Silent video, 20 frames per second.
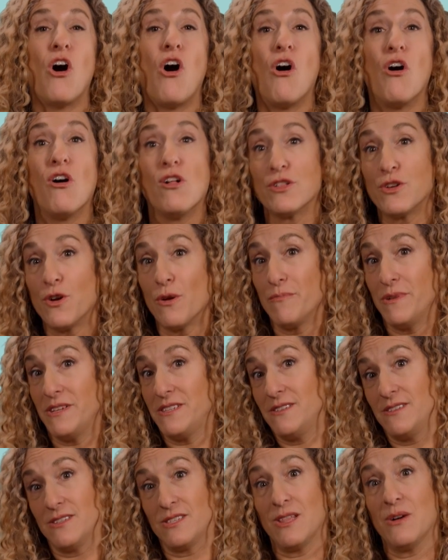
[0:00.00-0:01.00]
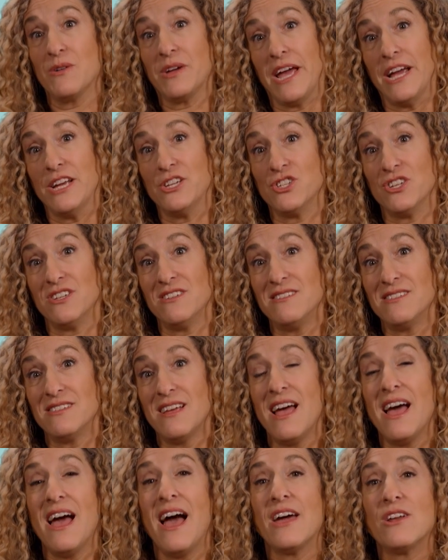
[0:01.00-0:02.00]
all your business locations
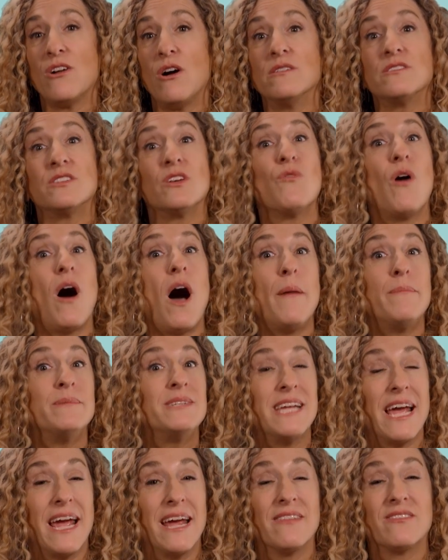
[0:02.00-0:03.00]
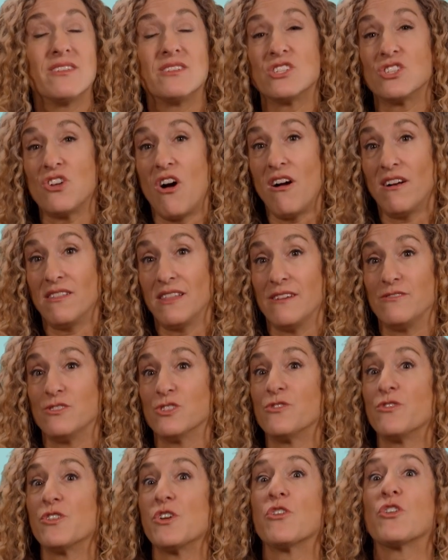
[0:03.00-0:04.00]
and also update the stock
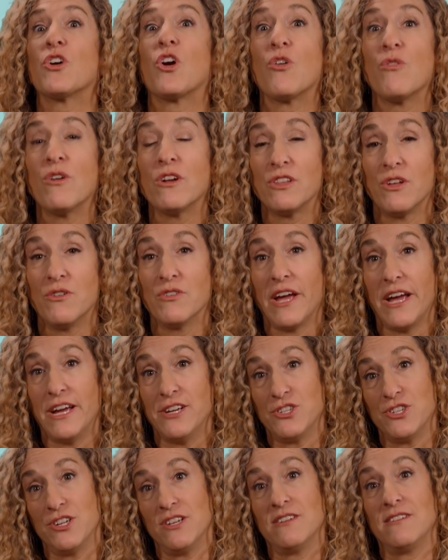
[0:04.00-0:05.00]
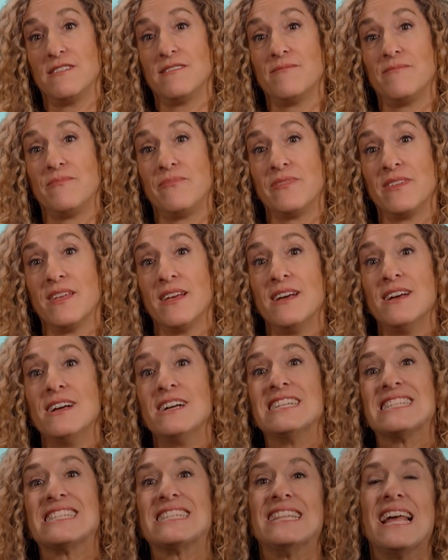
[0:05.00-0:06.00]
levels for your current location.
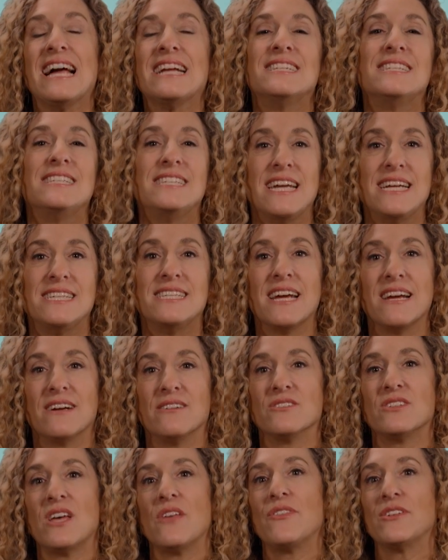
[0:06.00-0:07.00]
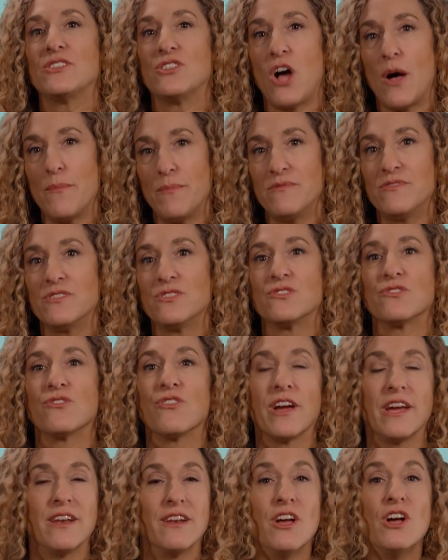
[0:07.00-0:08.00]
Select Details at the top of the
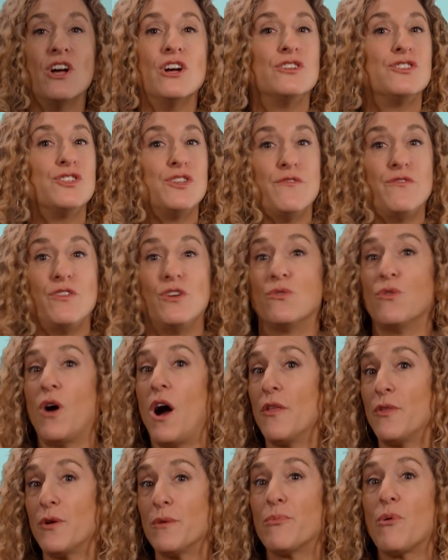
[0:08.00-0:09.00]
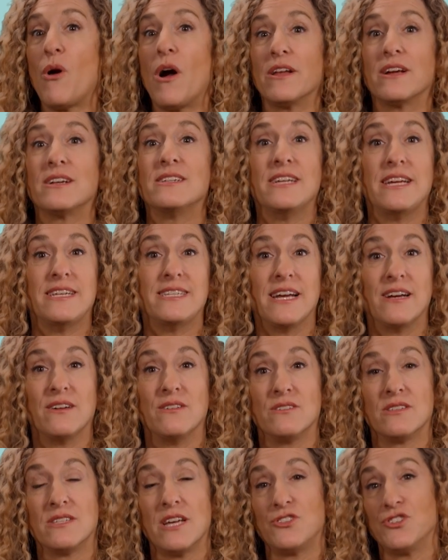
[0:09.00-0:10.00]
screen to view other product
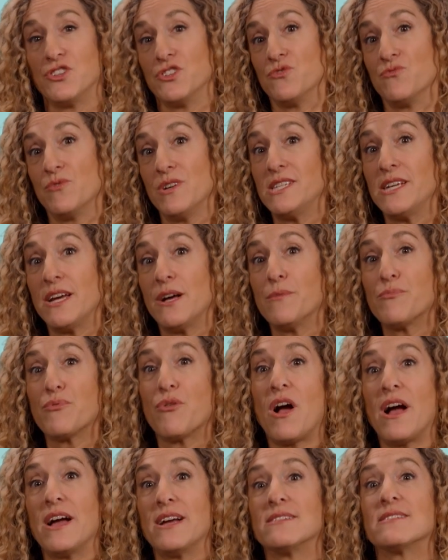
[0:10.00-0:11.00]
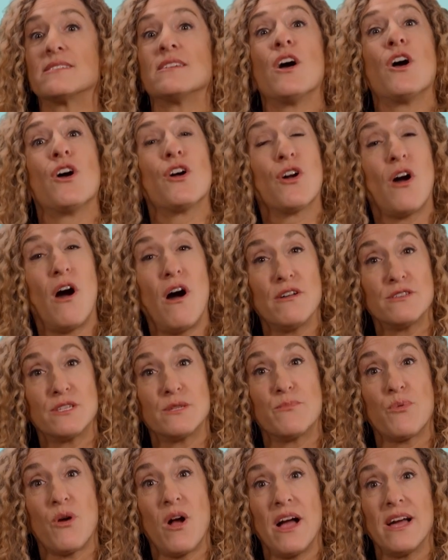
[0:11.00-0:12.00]
details such as retail price,
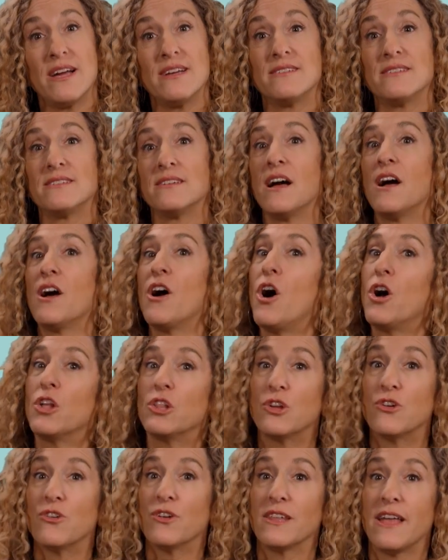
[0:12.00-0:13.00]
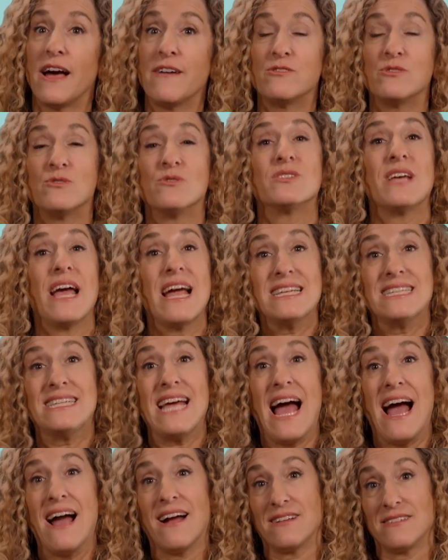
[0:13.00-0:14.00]
cost price, alert levels, and
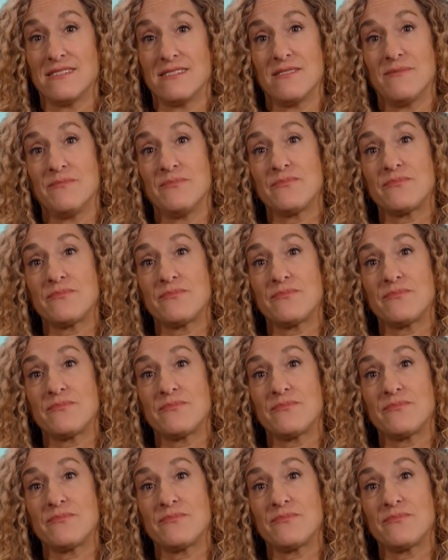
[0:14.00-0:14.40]
tax.